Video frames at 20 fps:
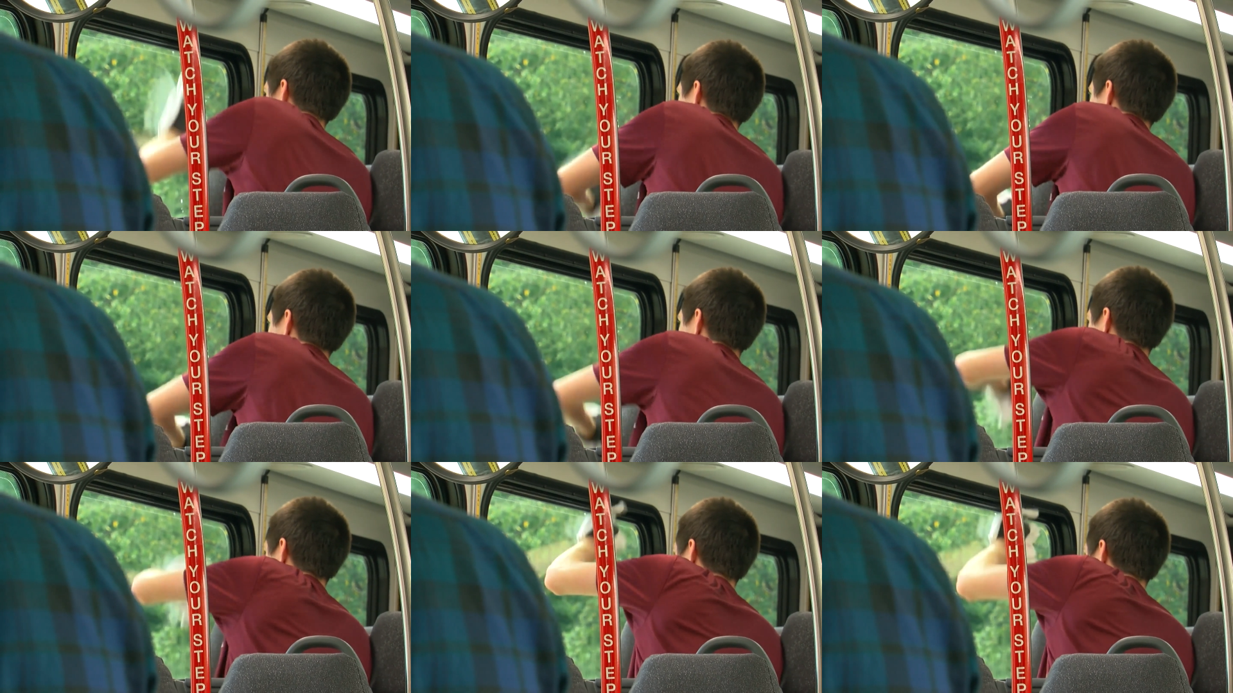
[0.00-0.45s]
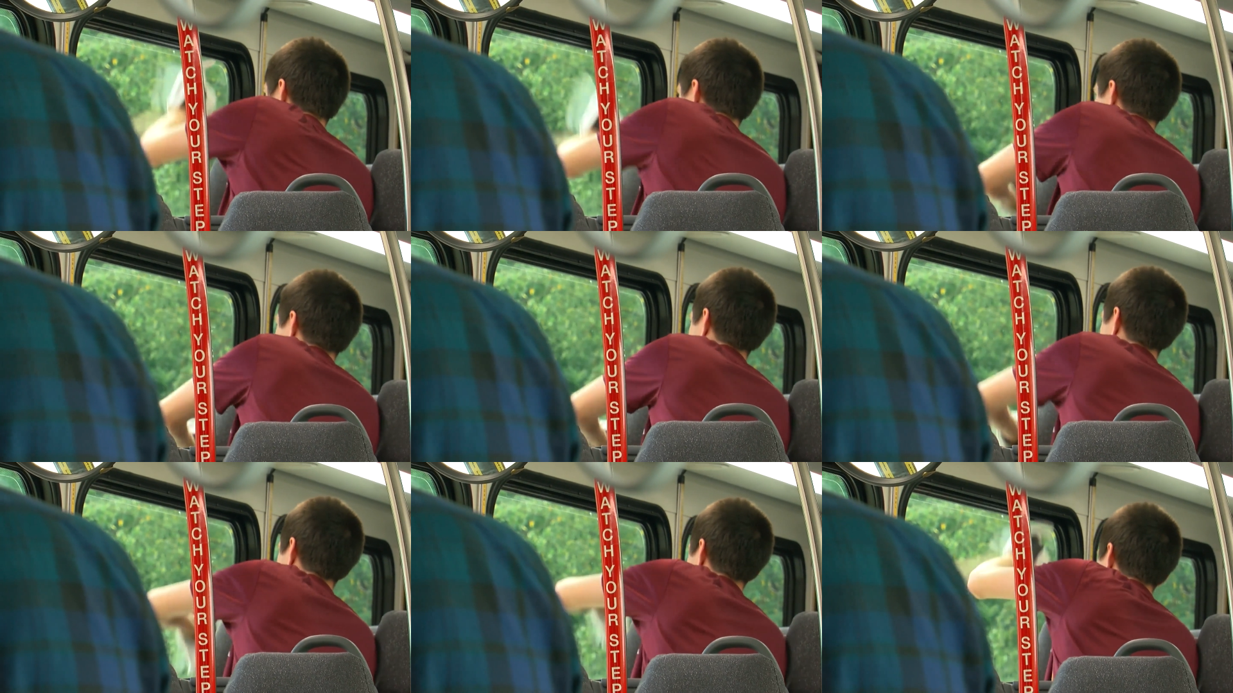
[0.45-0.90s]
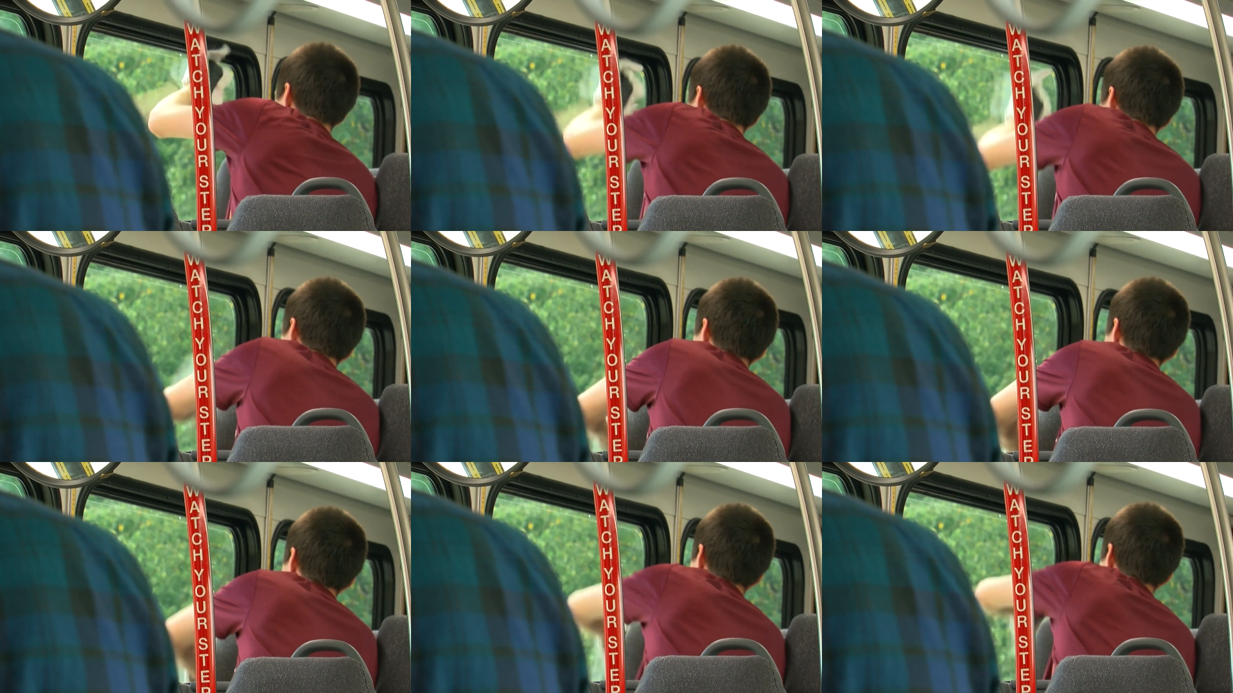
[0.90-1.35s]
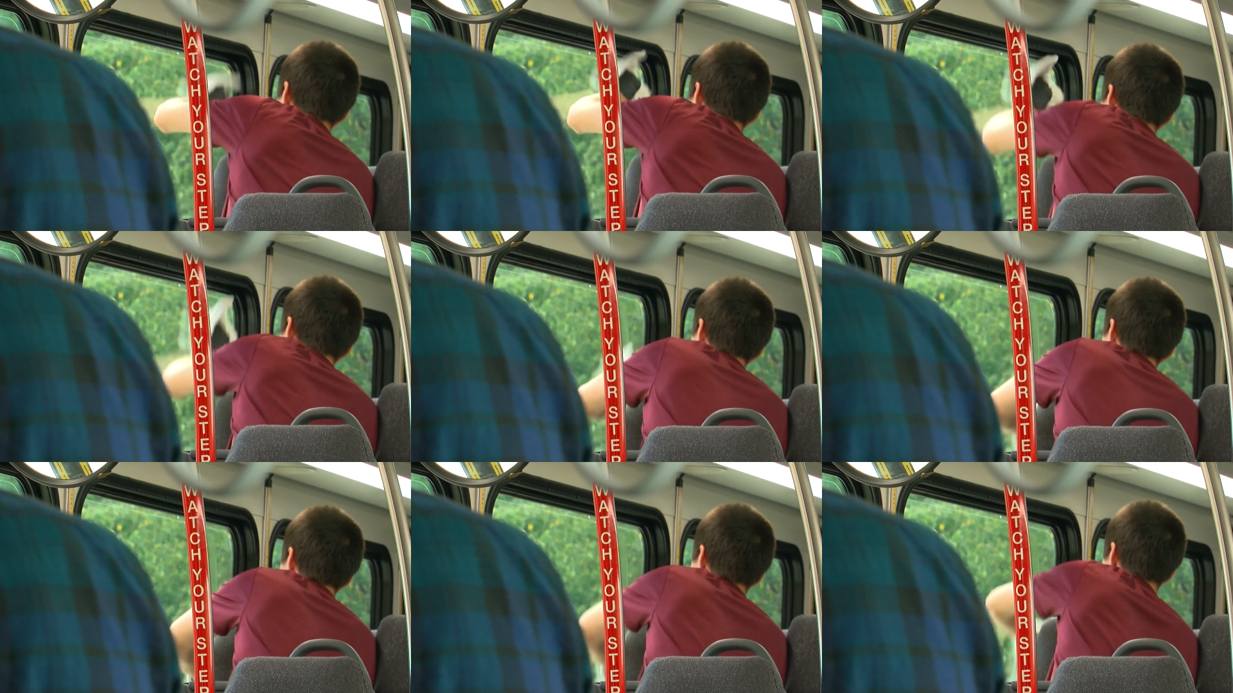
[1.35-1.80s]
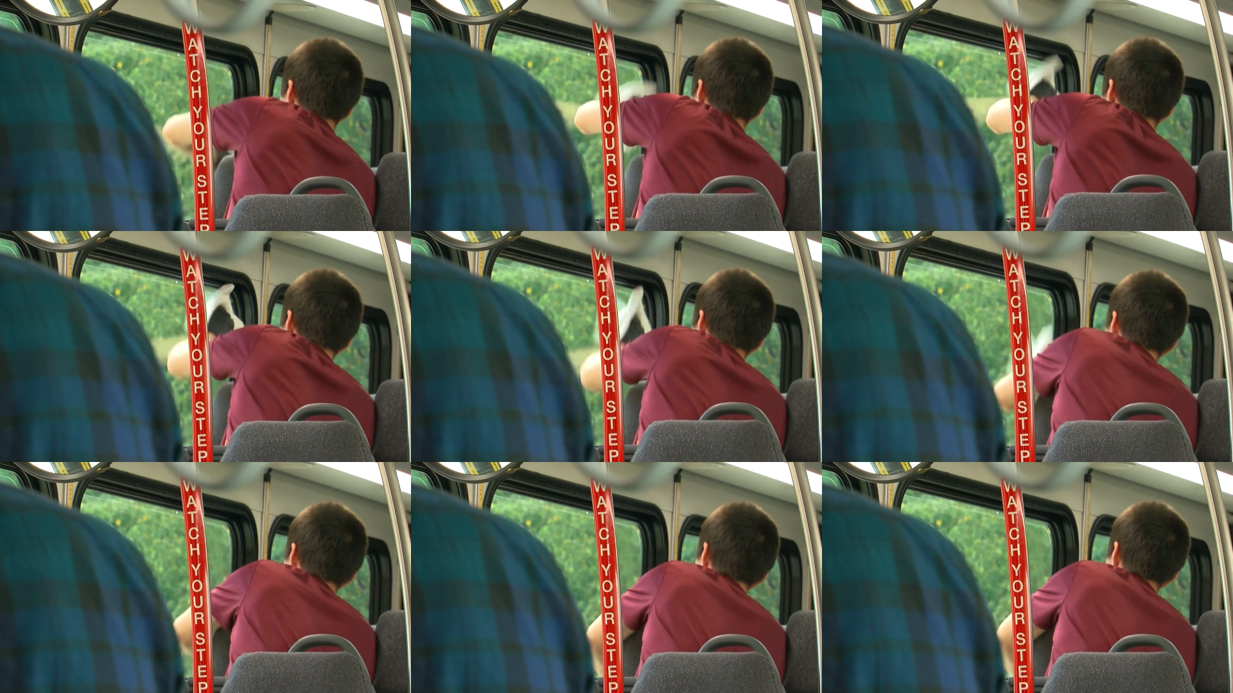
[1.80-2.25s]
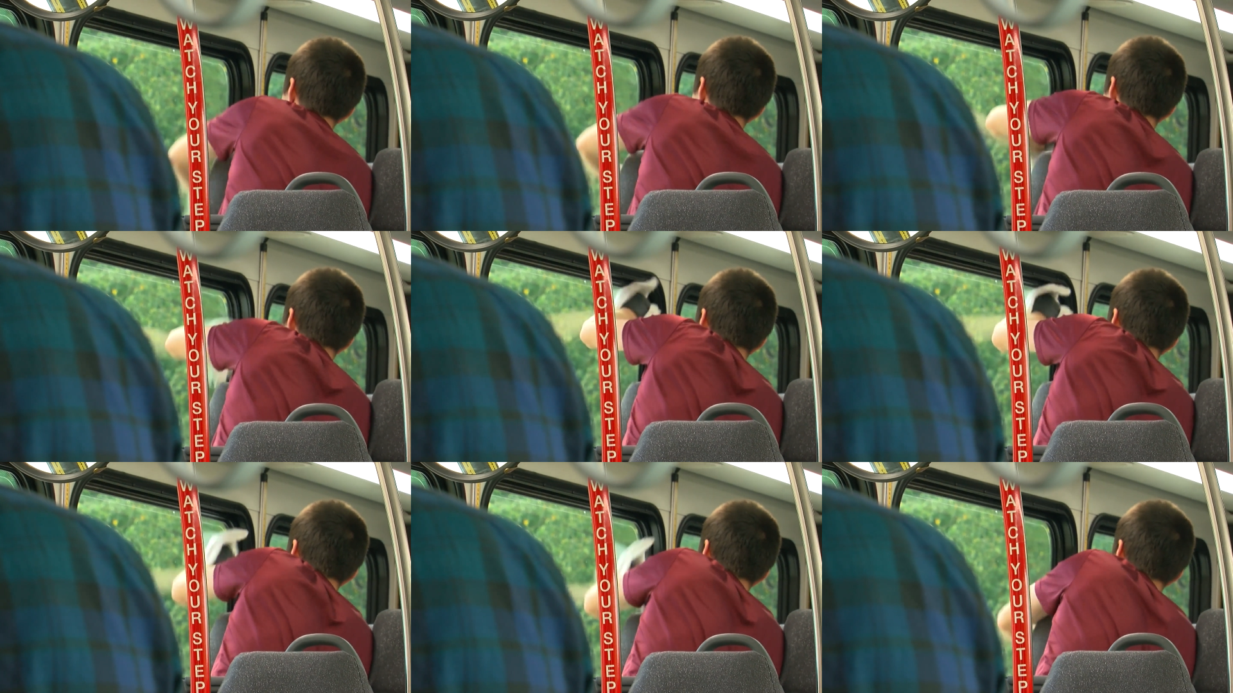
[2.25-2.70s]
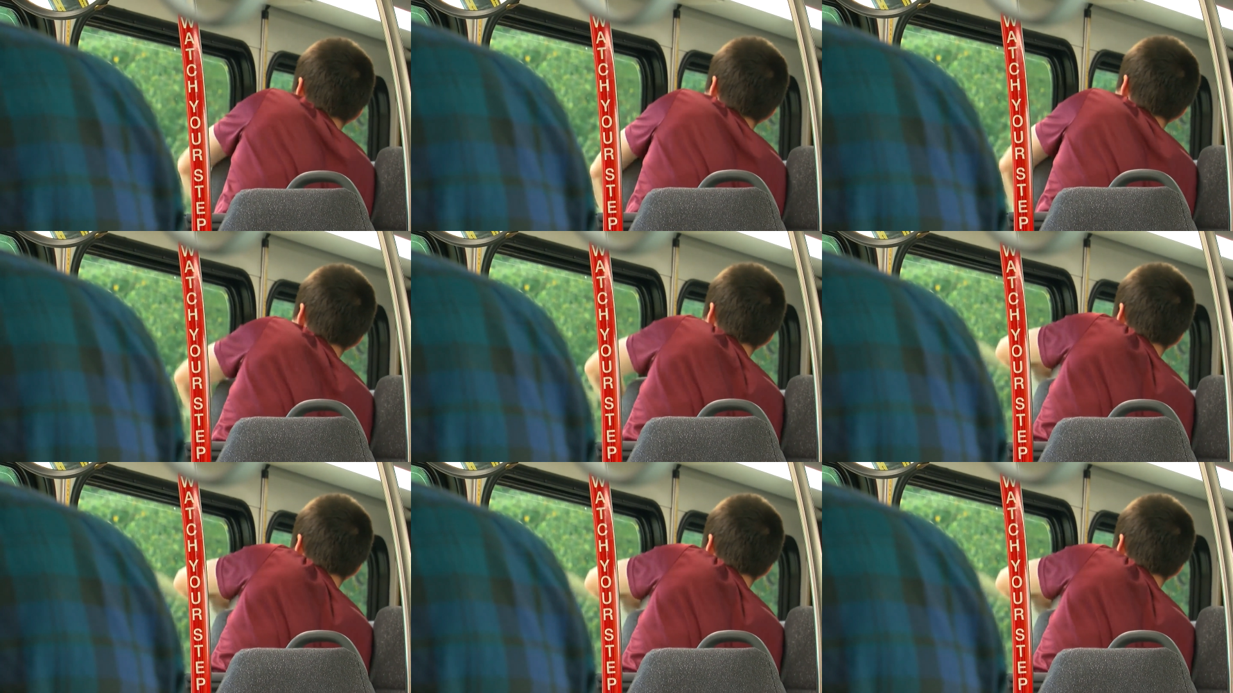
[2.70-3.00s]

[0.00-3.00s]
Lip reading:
(no speaker visible)